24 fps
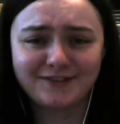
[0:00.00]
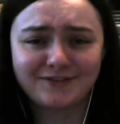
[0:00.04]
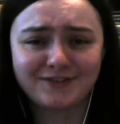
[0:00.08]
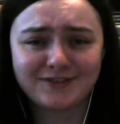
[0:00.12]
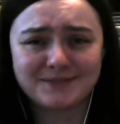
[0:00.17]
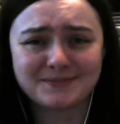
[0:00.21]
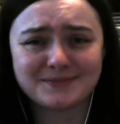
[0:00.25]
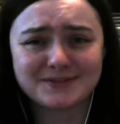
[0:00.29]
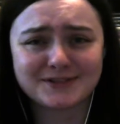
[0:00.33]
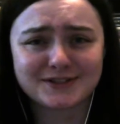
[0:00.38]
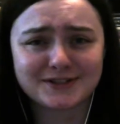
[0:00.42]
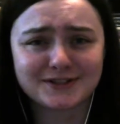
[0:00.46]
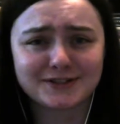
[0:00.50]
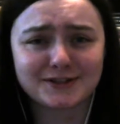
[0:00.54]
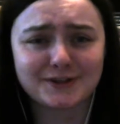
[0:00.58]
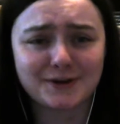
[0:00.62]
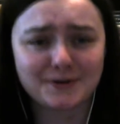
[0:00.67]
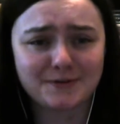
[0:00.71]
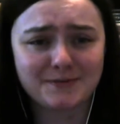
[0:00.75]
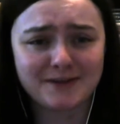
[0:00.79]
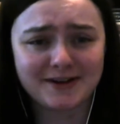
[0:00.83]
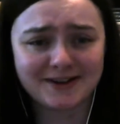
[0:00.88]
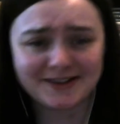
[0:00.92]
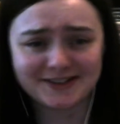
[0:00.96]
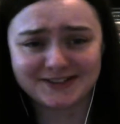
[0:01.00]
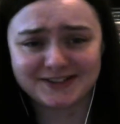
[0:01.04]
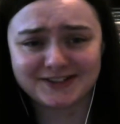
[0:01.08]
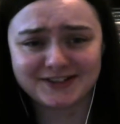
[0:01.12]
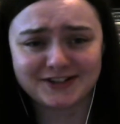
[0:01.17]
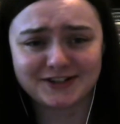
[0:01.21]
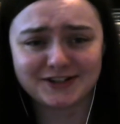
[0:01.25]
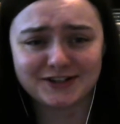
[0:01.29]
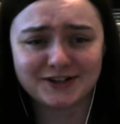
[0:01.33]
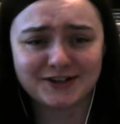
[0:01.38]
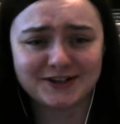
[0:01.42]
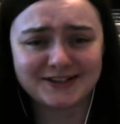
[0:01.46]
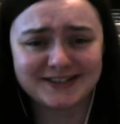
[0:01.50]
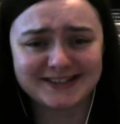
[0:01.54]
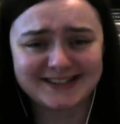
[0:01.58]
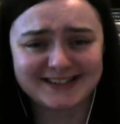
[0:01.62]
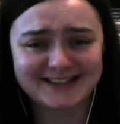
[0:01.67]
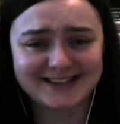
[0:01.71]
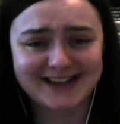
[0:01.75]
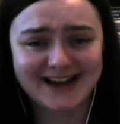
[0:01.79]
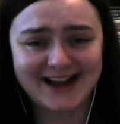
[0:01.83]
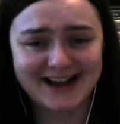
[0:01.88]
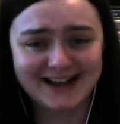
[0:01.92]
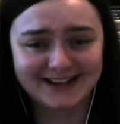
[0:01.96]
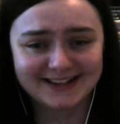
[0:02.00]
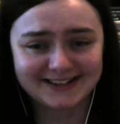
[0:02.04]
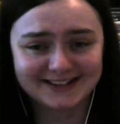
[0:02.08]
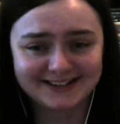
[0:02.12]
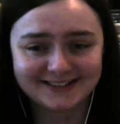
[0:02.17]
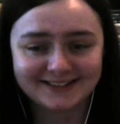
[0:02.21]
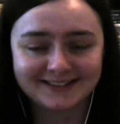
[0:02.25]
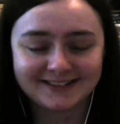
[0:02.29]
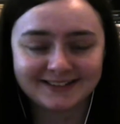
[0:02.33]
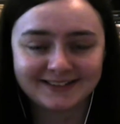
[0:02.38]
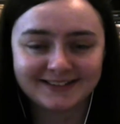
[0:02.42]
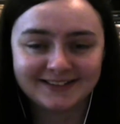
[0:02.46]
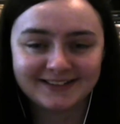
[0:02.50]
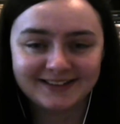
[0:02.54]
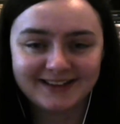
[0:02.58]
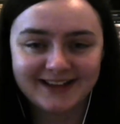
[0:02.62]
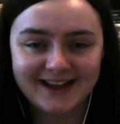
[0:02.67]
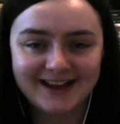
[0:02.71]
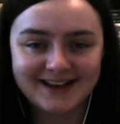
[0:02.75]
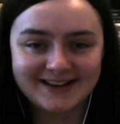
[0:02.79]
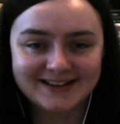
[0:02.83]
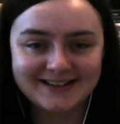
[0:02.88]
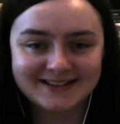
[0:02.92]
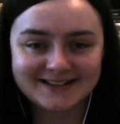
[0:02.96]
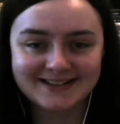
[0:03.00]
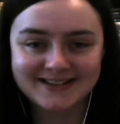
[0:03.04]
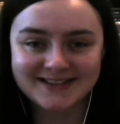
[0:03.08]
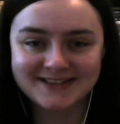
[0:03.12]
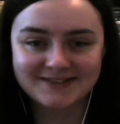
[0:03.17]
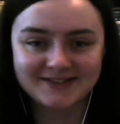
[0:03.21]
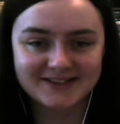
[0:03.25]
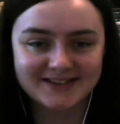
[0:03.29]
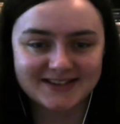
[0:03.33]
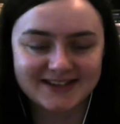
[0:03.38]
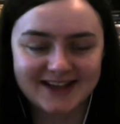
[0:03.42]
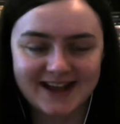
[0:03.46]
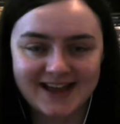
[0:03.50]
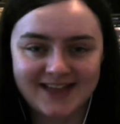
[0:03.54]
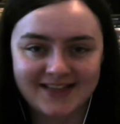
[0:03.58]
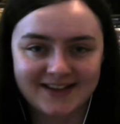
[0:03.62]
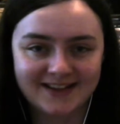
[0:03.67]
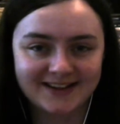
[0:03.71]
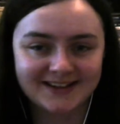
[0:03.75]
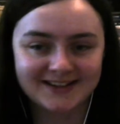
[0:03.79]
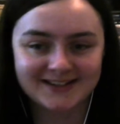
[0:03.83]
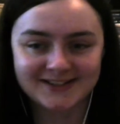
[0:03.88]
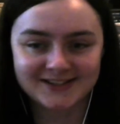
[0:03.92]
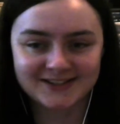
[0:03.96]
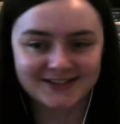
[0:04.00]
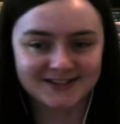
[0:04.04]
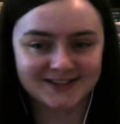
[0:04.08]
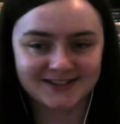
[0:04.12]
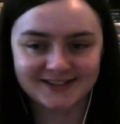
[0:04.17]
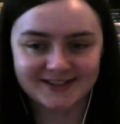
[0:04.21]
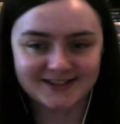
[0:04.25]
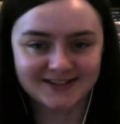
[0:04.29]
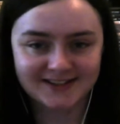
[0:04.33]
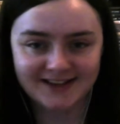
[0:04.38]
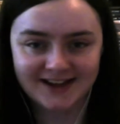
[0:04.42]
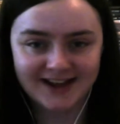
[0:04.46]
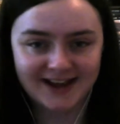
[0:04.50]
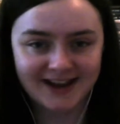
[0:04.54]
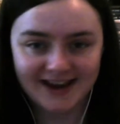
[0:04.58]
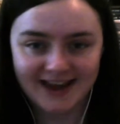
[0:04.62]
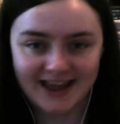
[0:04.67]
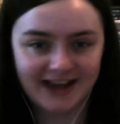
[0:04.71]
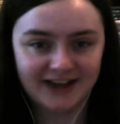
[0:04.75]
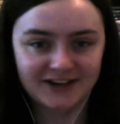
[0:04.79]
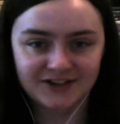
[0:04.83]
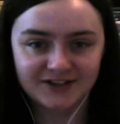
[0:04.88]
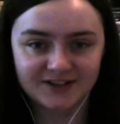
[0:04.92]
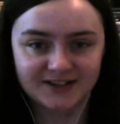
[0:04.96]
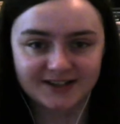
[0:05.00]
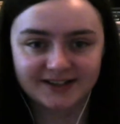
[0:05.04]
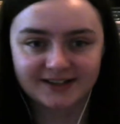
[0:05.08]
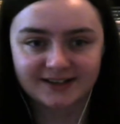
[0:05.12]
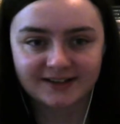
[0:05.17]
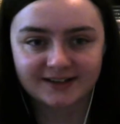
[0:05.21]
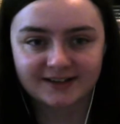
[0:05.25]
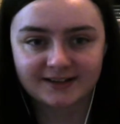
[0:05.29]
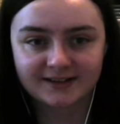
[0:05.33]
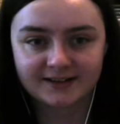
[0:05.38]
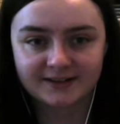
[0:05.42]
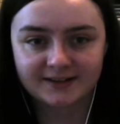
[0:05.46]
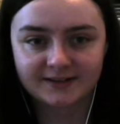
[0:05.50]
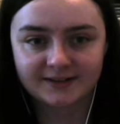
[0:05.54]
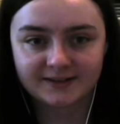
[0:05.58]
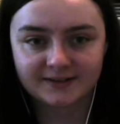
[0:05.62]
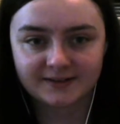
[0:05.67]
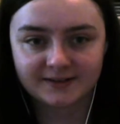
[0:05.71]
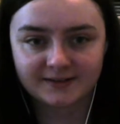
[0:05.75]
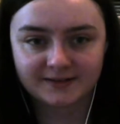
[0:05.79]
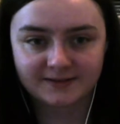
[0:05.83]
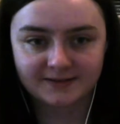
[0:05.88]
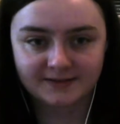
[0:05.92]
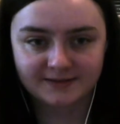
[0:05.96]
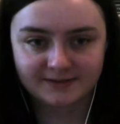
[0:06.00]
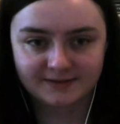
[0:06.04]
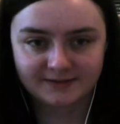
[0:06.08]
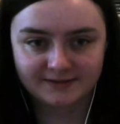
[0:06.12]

love them so much, you don't understand. Any scene they're in together is just electric. Midnight, Dad.